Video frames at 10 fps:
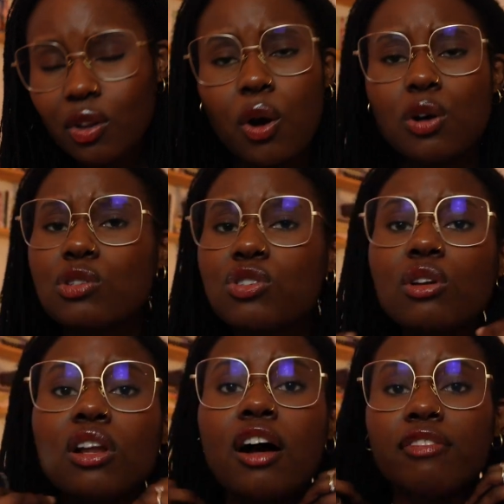Also
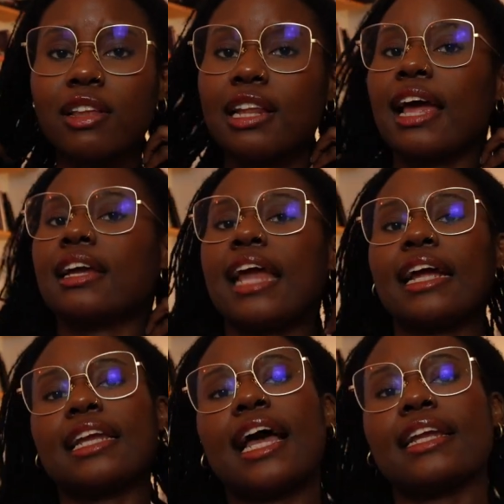love the
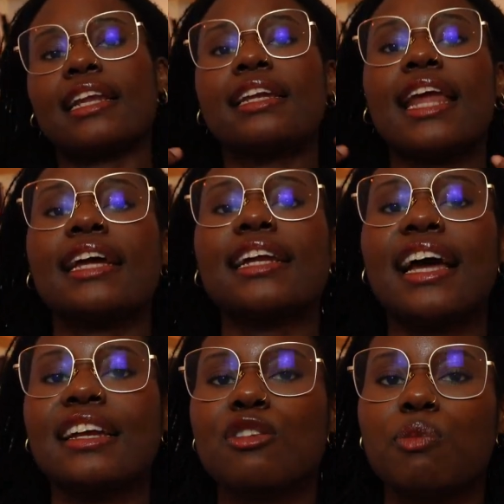neckline. The
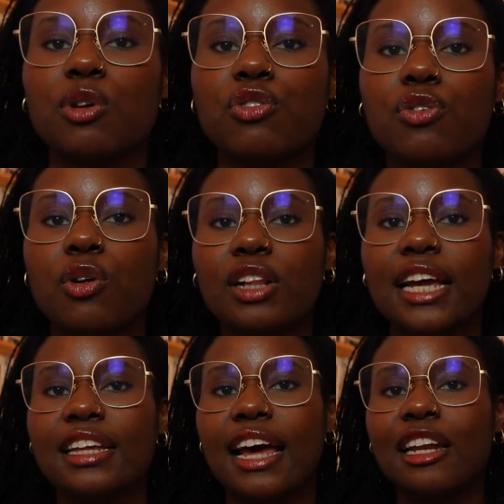neckline is beautiful.
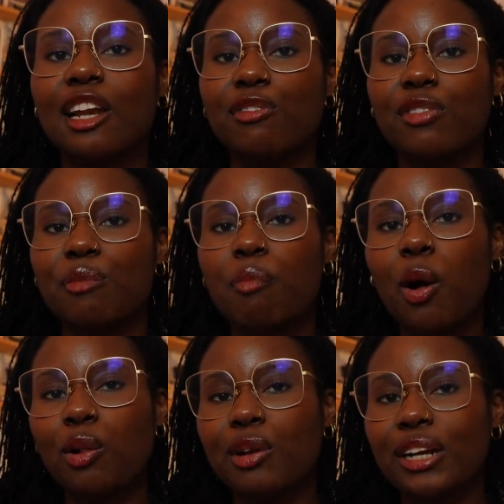Like I love the
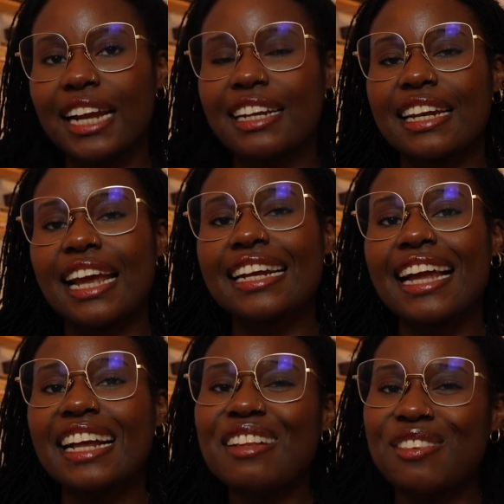polo
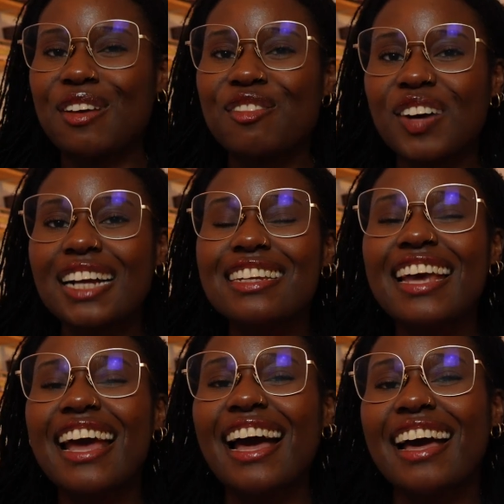neckline so much.
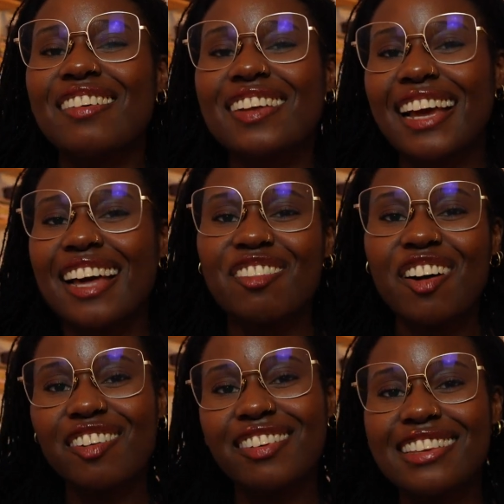I feel like I'm
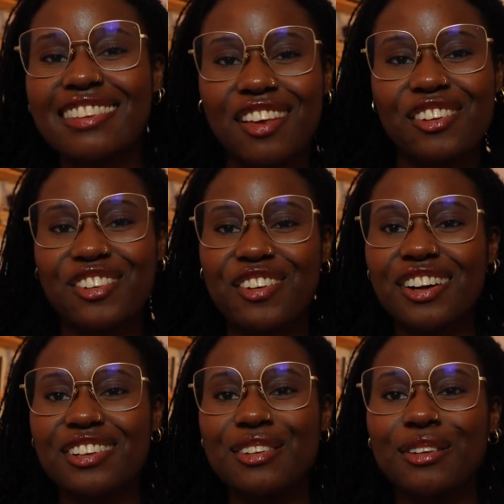always so
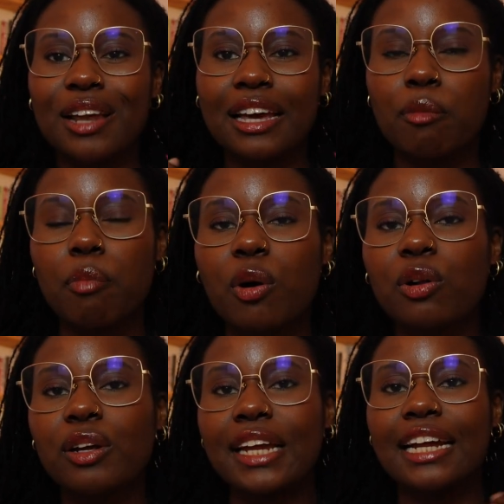drawn to like a
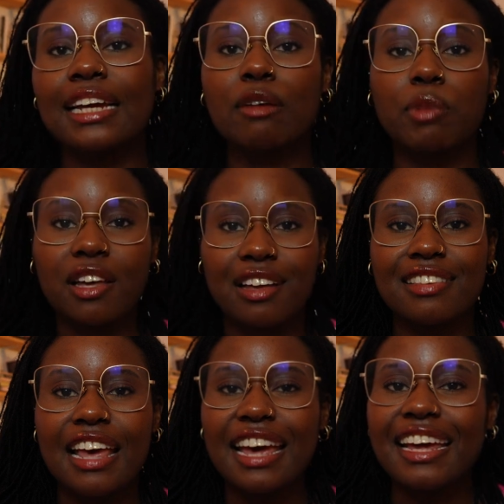polo neckline
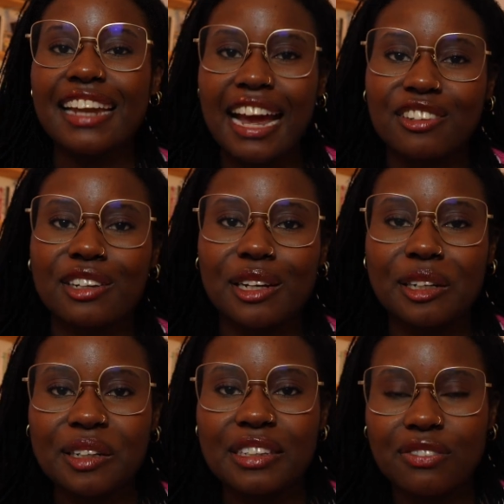because it actually
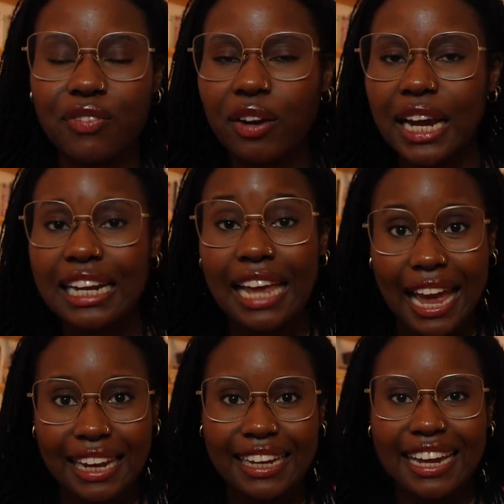looks very
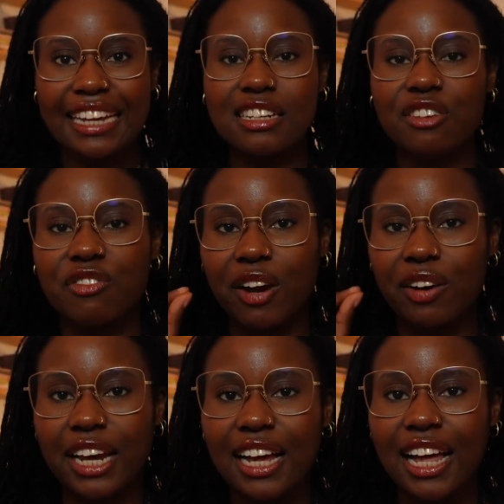elegant and
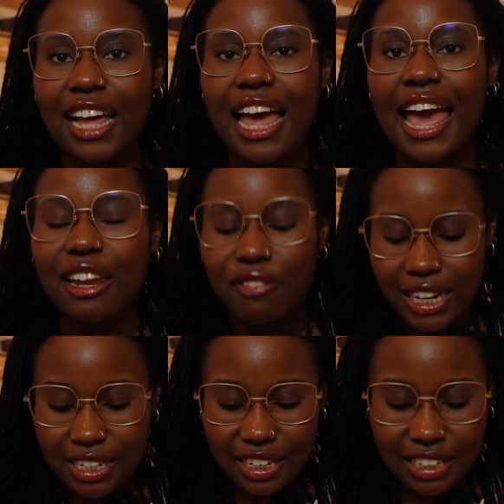very
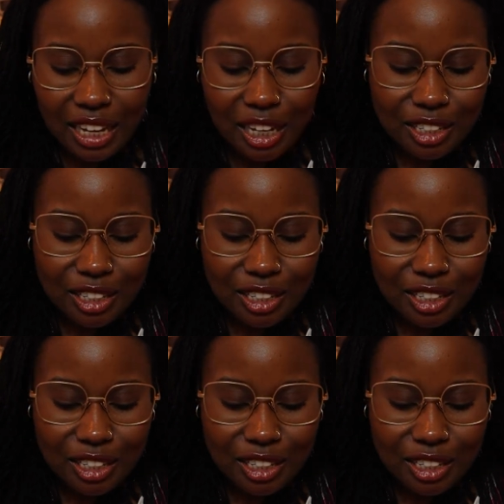elevated.